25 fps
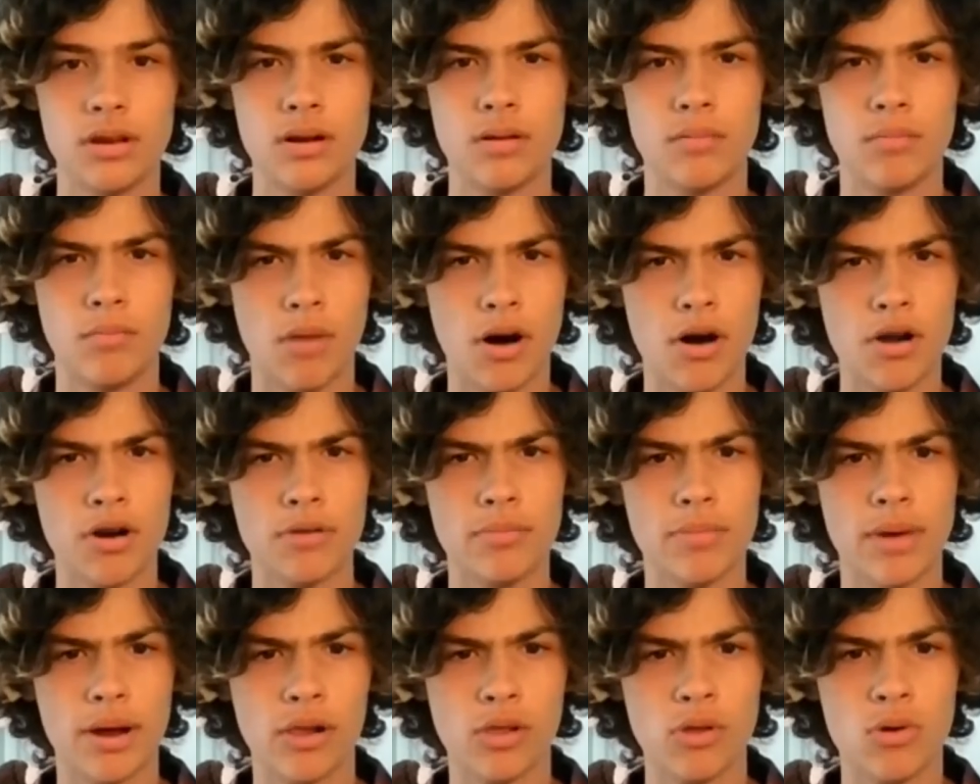
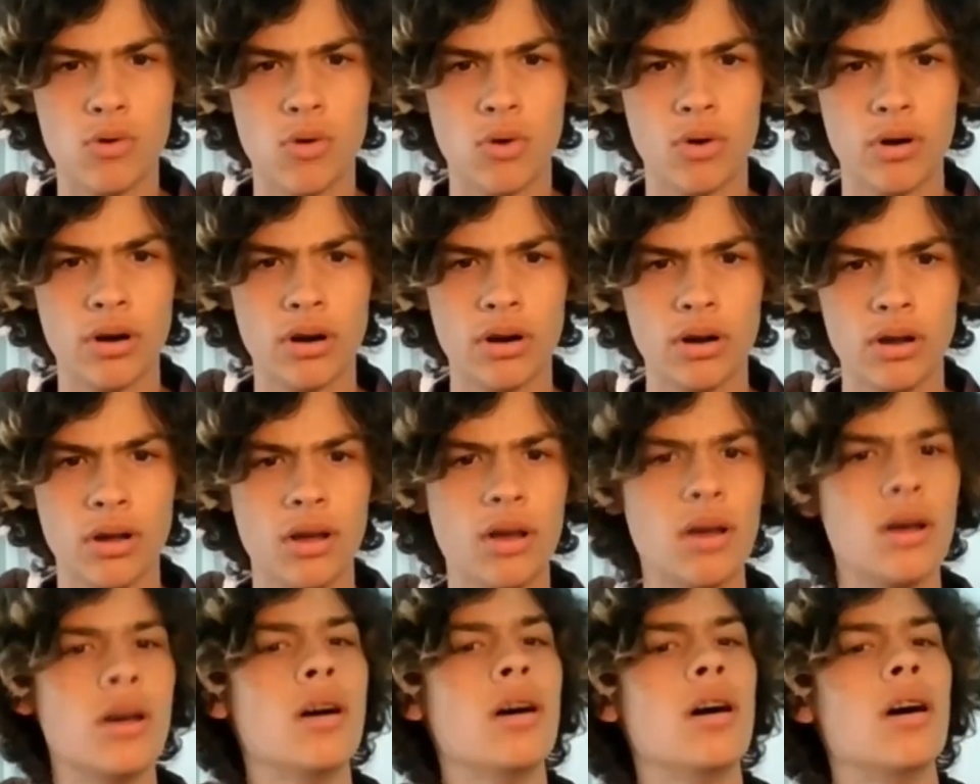Modern metalcore,
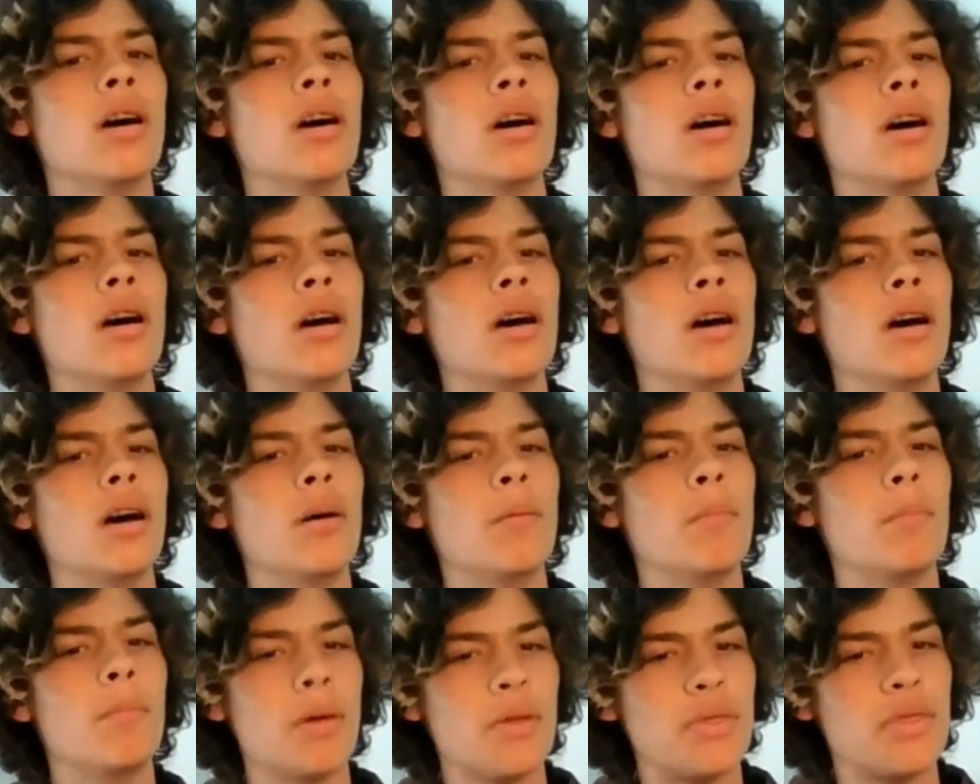
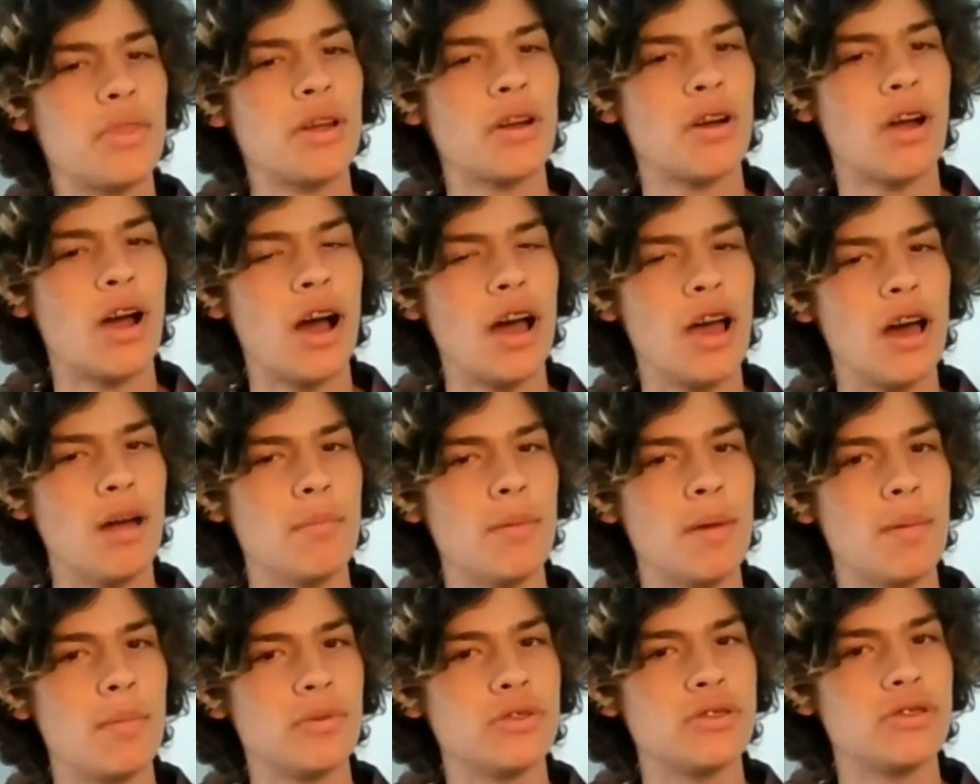but they're high on
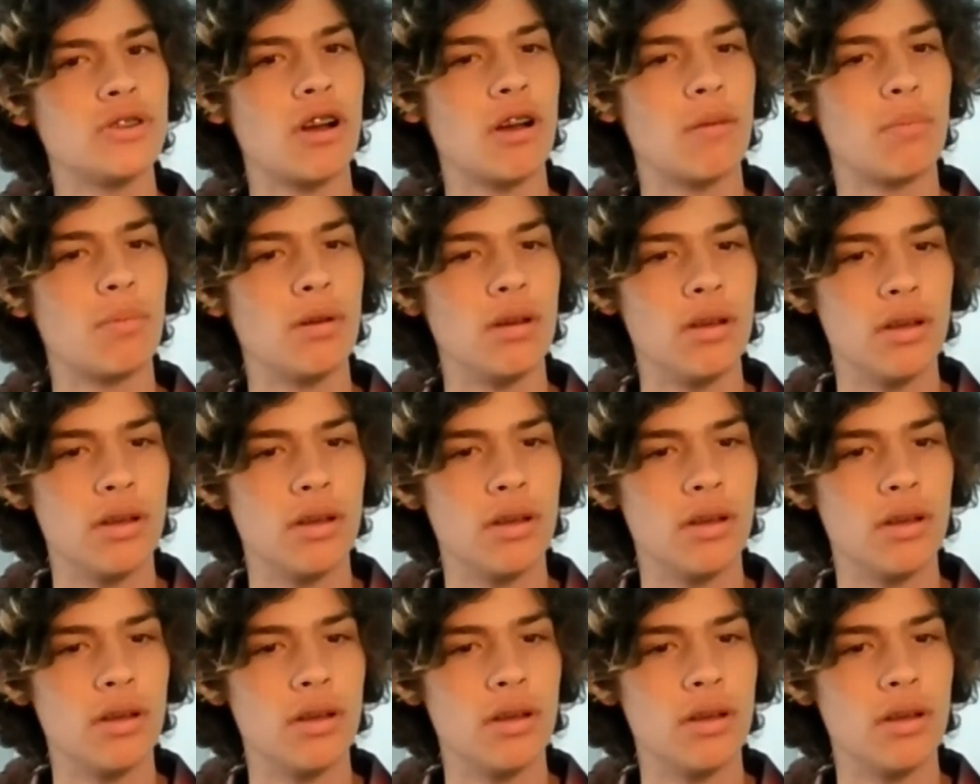maple syrup.